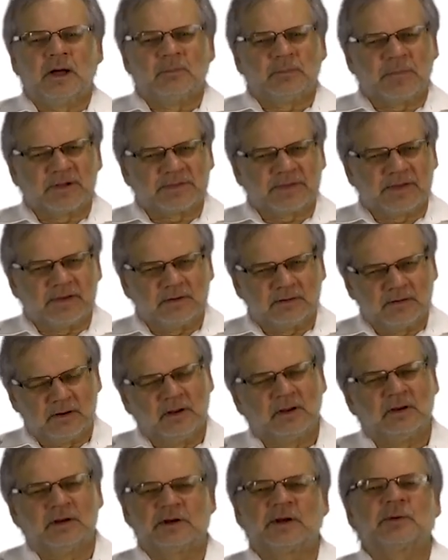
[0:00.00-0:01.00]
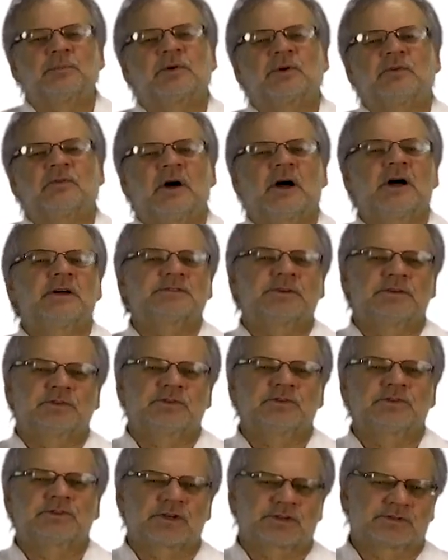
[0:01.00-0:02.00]
But then in a proviso
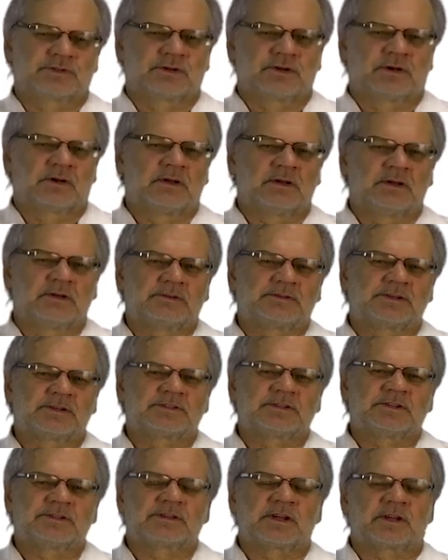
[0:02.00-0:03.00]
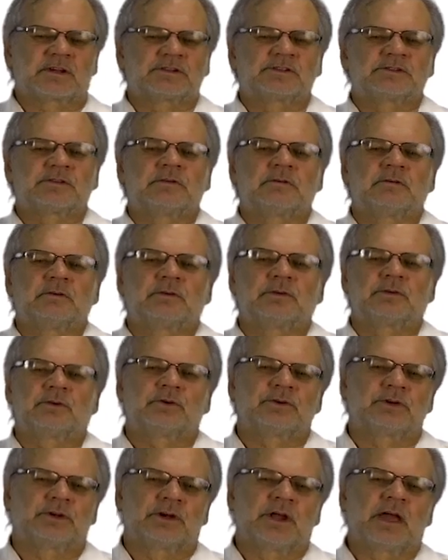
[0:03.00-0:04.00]
to section 66,
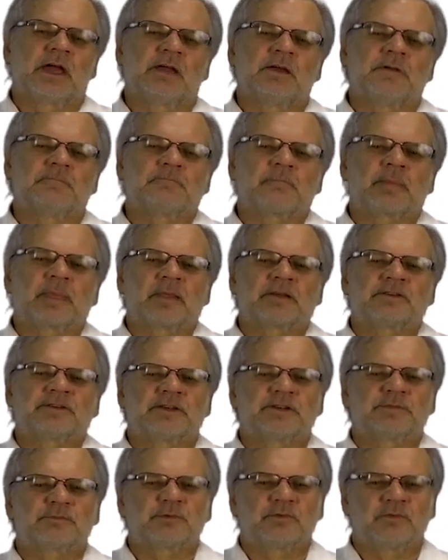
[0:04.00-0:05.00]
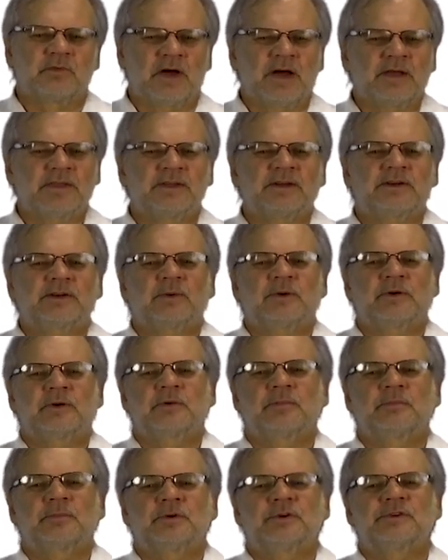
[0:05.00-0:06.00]
13a, it says, provided where
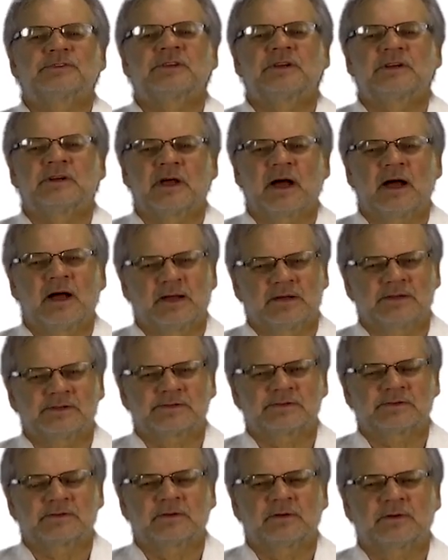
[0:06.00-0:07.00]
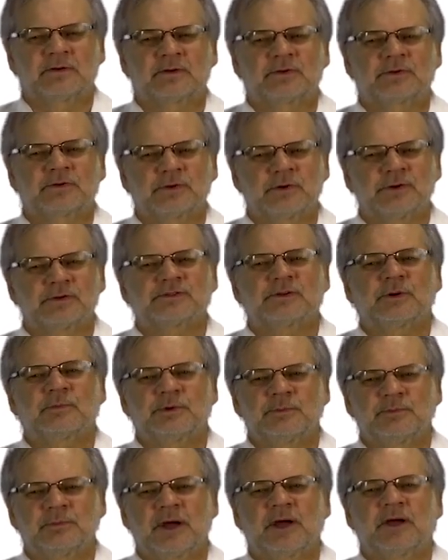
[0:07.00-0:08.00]
a person dies, a return shall
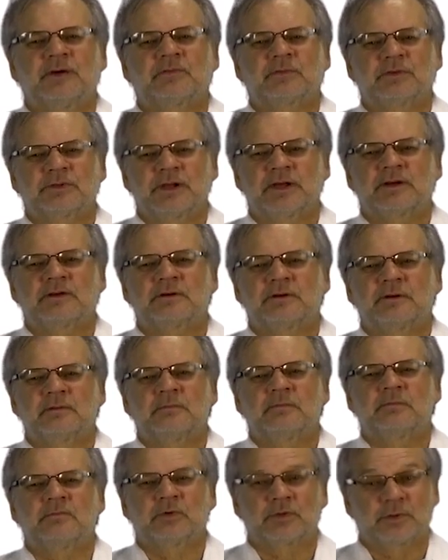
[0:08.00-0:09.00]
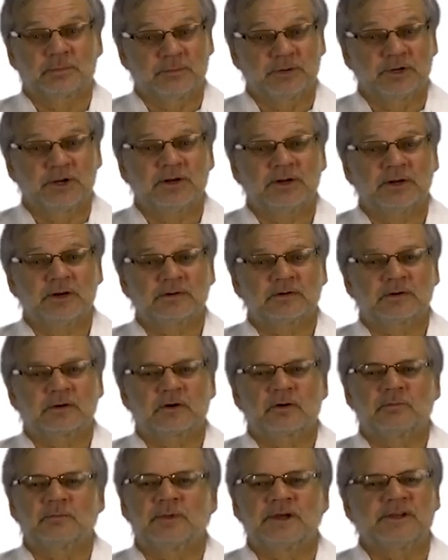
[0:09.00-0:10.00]
be made for the period
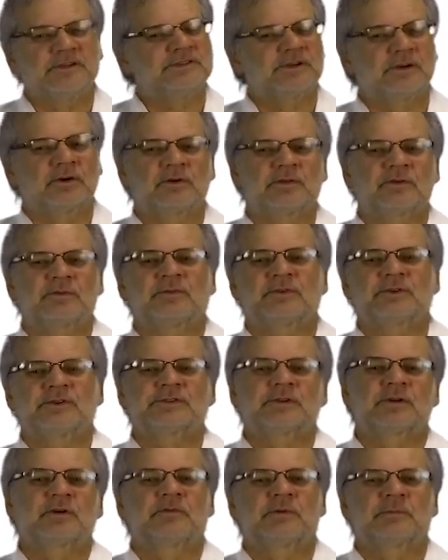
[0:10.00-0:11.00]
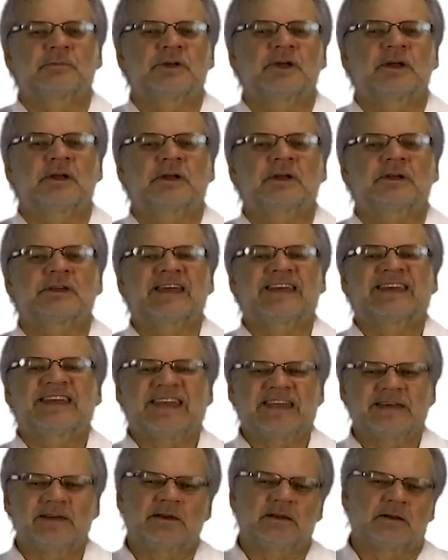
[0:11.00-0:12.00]
commencing on the first day of the period and
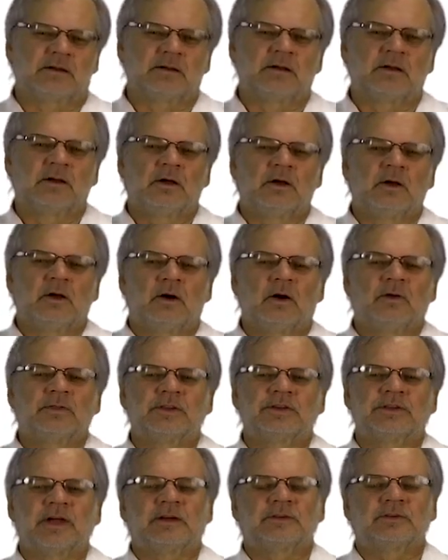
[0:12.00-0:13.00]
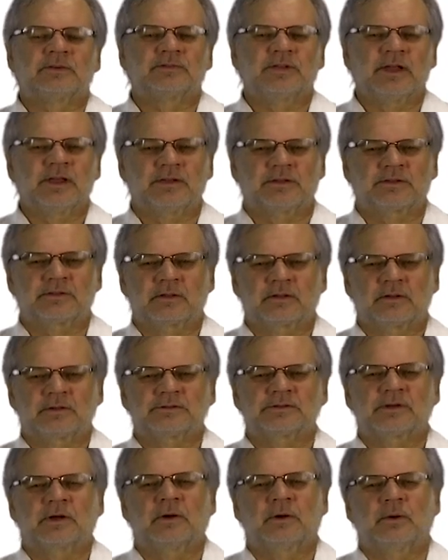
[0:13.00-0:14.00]
ending on the date of death.
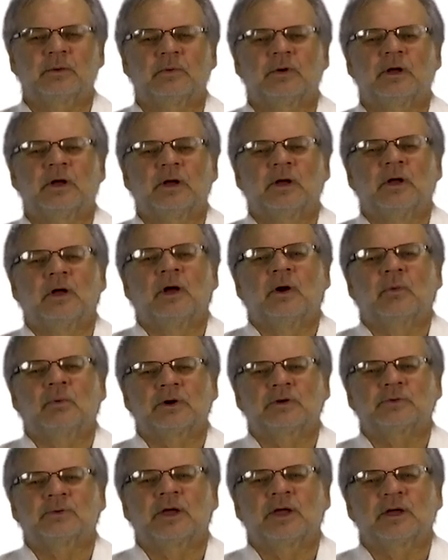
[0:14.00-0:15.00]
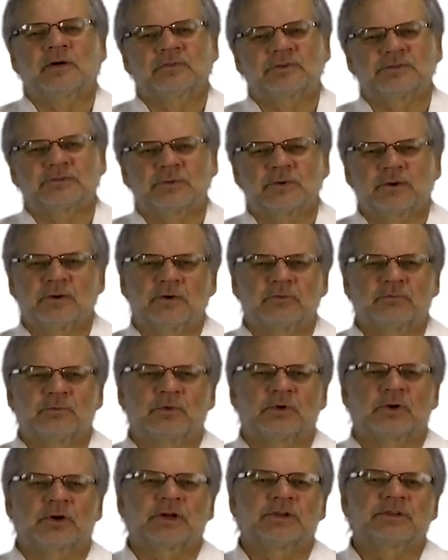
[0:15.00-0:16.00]
So what we have is, if
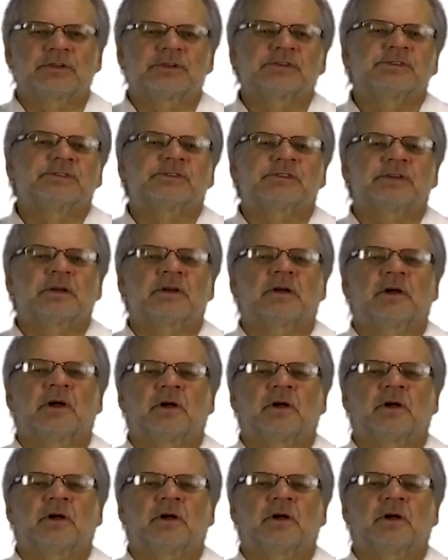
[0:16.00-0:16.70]
we look at this,